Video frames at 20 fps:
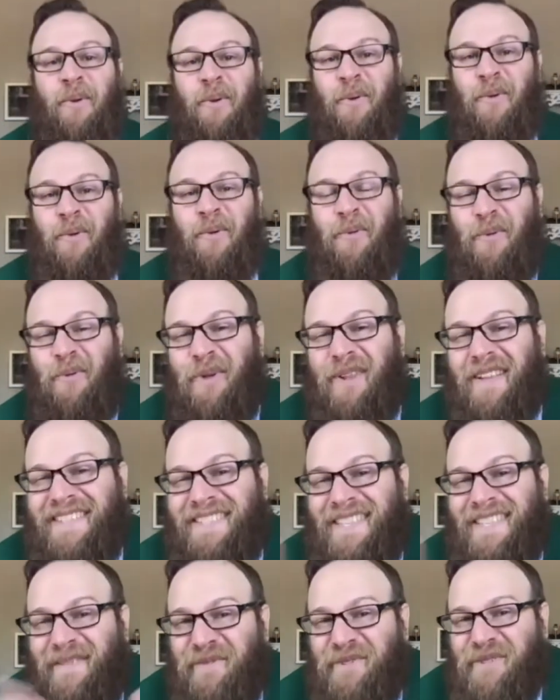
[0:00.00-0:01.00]
Well, as
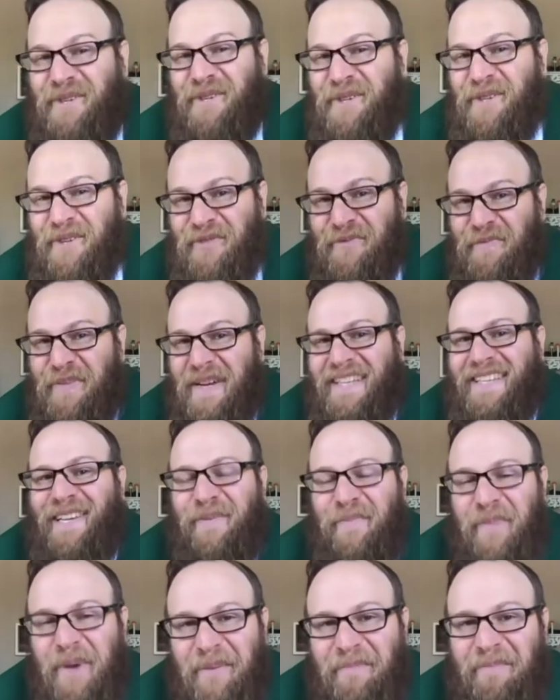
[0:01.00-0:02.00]
I'm sure you've picked up
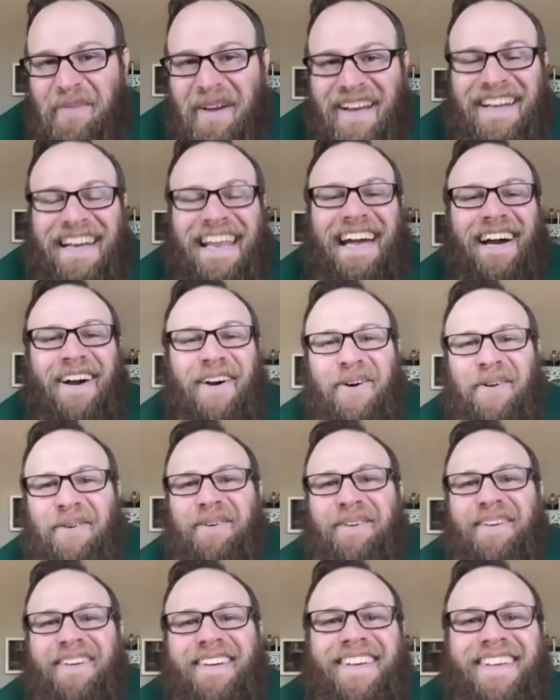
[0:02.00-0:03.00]
on by
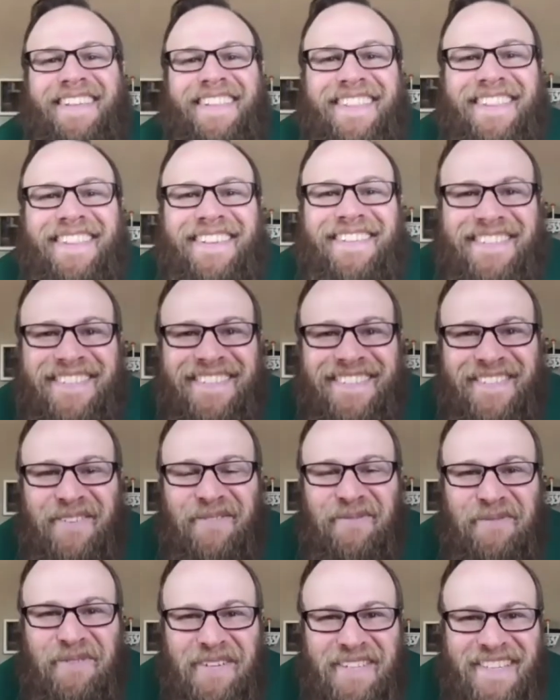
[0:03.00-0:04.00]
now, this is a
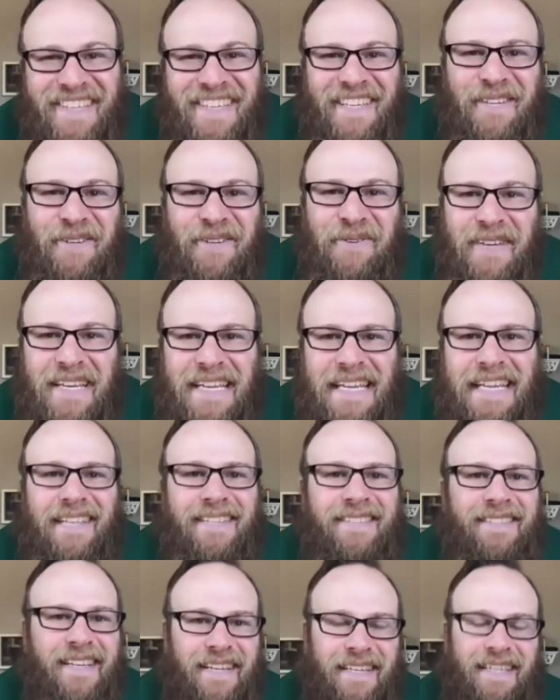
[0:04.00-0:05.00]
really unique
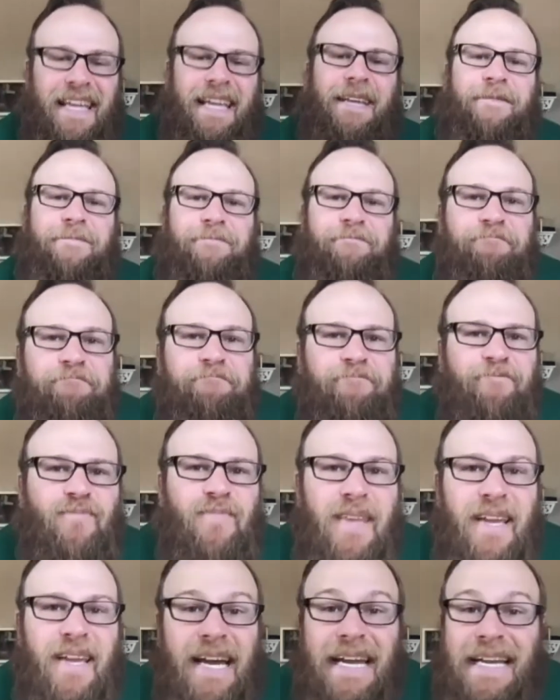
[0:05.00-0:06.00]
Sunday.
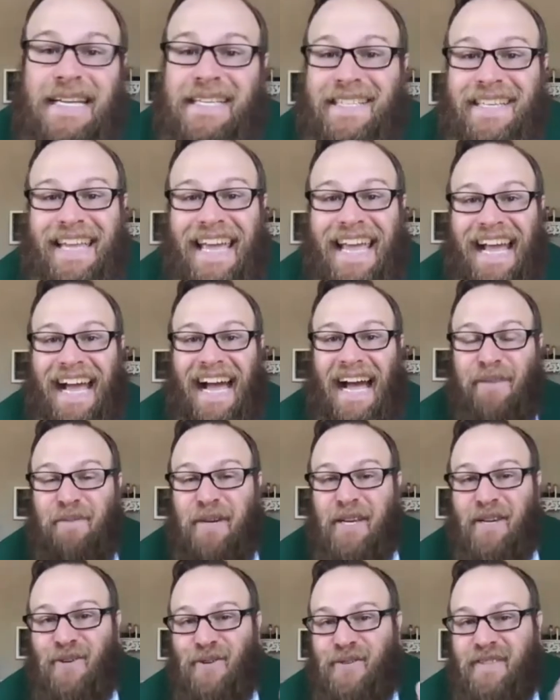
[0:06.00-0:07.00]
And today I'm going
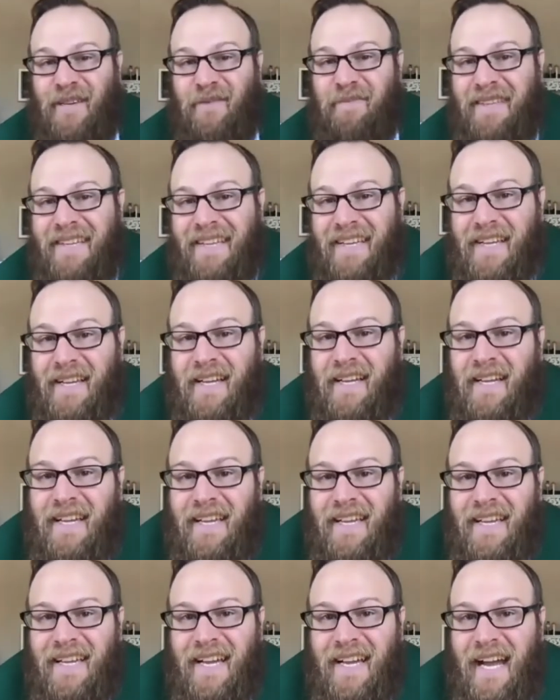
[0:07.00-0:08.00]
to do something
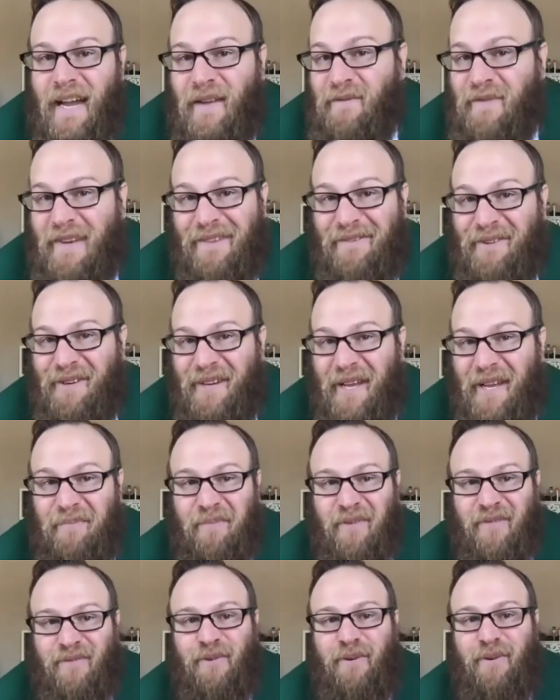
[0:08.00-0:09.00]
I've never done
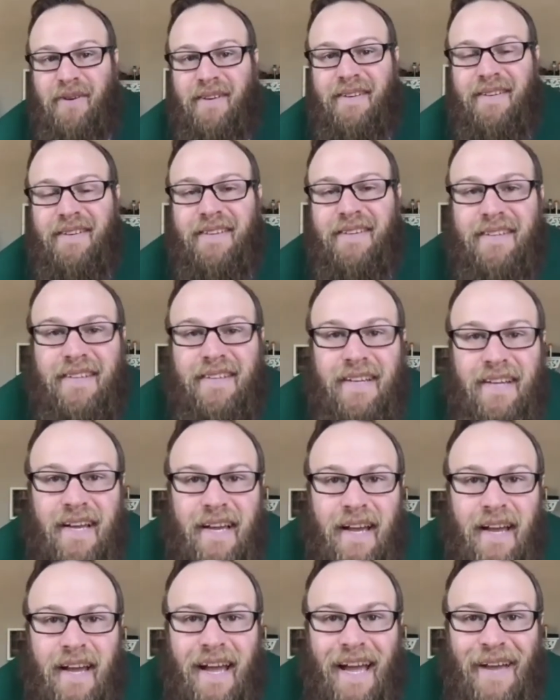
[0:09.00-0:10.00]
before.
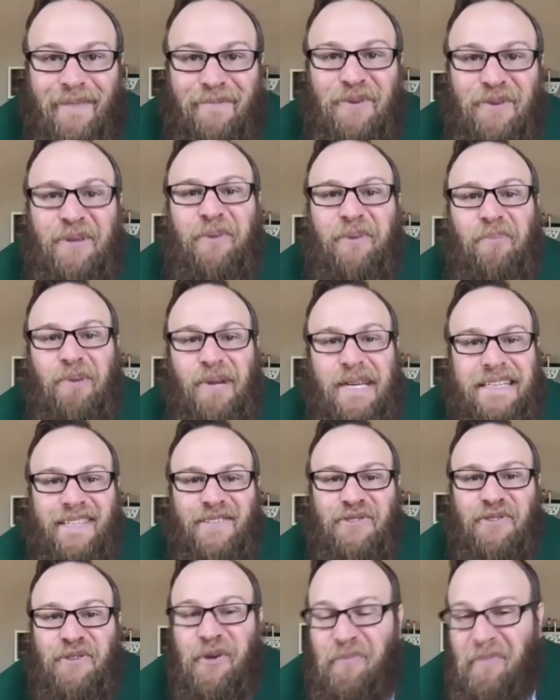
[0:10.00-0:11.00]
I'm going to preach a
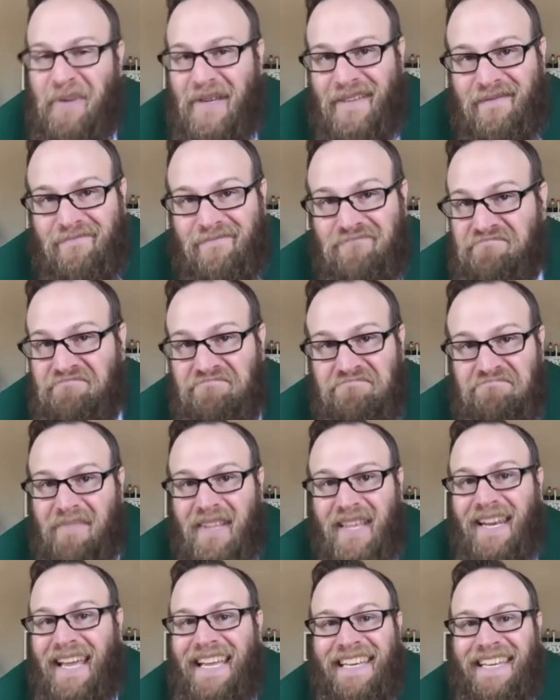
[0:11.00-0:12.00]
sermon that
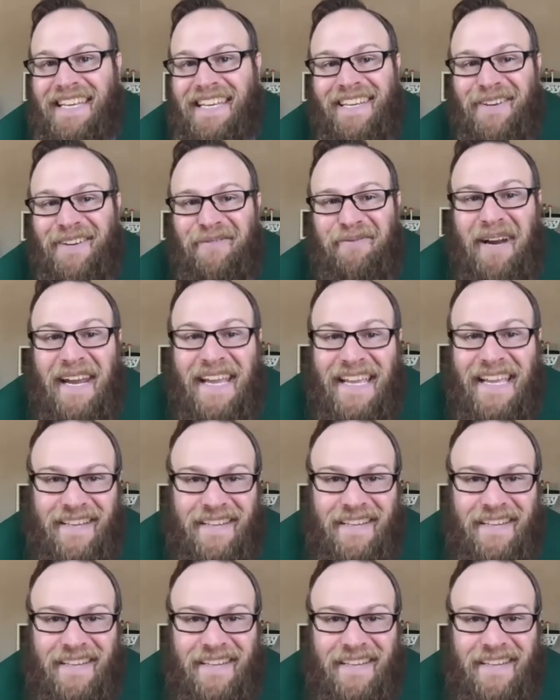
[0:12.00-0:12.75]
I didn't write.